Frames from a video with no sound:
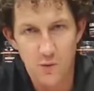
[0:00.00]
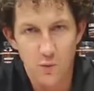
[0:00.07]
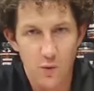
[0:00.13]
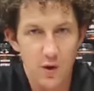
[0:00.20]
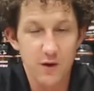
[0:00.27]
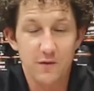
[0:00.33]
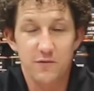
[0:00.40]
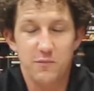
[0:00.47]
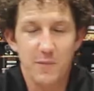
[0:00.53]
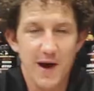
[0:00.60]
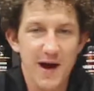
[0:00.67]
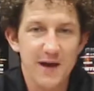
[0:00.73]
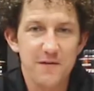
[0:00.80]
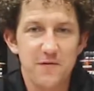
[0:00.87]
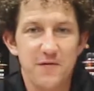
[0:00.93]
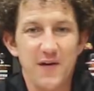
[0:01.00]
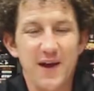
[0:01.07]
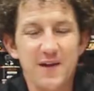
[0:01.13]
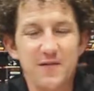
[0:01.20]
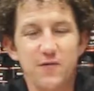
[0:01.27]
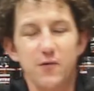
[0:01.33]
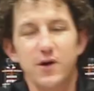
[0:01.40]
One of my
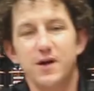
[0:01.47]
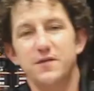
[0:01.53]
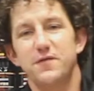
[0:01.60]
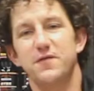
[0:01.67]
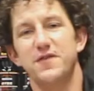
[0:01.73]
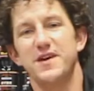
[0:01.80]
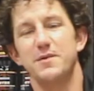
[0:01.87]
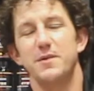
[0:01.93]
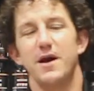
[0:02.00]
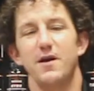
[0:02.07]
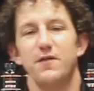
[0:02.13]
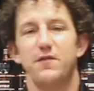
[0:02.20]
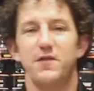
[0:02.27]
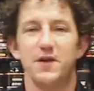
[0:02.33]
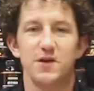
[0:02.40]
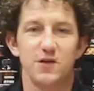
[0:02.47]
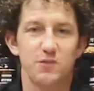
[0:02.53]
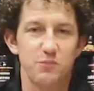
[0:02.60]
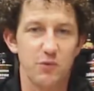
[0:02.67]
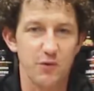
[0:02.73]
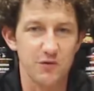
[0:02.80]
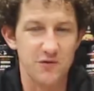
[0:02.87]
favorite female
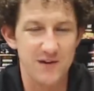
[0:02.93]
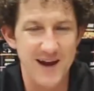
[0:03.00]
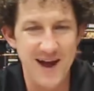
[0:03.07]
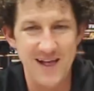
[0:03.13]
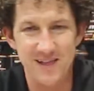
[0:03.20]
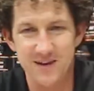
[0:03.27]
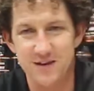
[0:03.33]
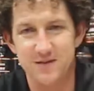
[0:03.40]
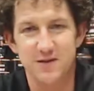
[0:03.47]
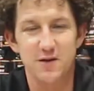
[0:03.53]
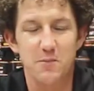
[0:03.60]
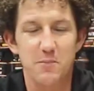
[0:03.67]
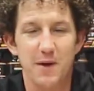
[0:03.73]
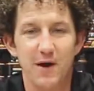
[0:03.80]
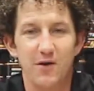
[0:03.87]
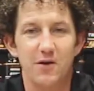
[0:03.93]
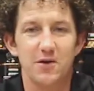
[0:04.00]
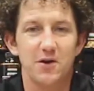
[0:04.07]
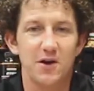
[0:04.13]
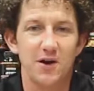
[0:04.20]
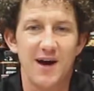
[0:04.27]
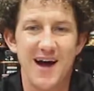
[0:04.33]
fitness personalities in
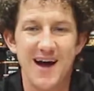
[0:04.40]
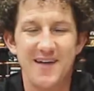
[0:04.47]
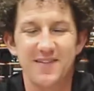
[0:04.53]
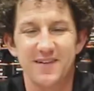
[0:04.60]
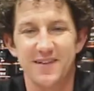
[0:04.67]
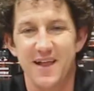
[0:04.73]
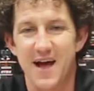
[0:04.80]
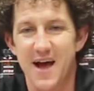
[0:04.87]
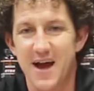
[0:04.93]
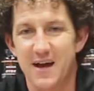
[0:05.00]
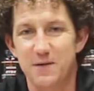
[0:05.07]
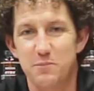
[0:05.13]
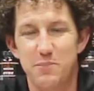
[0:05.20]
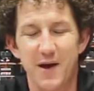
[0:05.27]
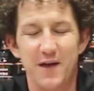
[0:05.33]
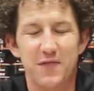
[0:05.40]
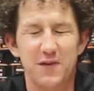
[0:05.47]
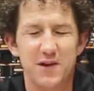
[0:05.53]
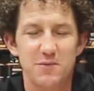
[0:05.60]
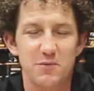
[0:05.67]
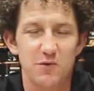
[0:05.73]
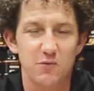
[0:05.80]
America on the line,
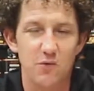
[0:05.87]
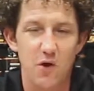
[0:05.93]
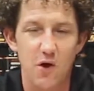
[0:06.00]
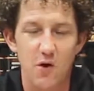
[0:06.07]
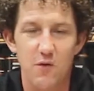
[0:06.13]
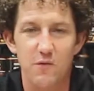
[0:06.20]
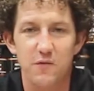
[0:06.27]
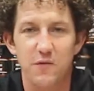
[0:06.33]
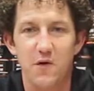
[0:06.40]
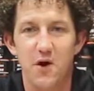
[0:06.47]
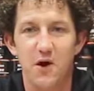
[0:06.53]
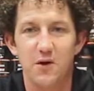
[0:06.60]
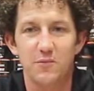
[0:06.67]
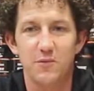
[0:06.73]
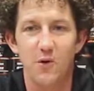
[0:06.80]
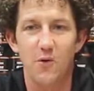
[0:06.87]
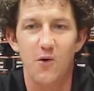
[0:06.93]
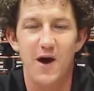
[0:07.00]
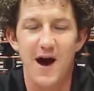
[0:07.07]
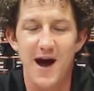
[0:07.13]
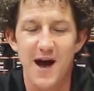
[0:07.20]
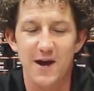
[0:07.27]
Bethany Monroe from
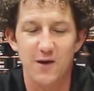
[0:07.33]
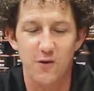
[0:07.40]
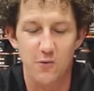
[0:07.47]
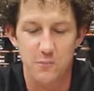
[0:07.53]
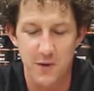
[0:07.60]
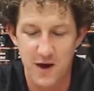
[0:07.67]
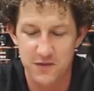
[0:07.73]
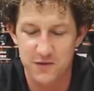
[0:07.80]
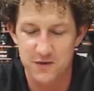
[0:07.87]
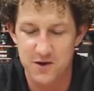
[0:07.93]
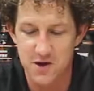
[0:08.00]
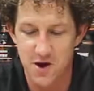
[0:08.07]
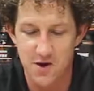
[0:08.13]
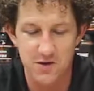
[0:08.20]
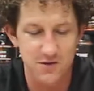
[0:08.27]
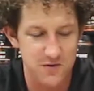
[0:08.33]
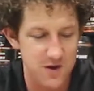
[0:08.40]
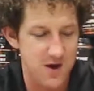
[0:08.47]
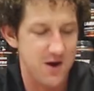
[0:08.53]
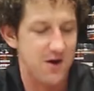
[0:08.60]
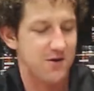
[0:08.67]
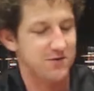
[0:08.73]
Ohio. Bethany, are you
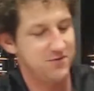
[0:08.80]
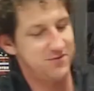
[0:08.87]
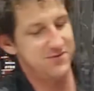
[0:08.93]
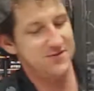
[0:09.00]
there?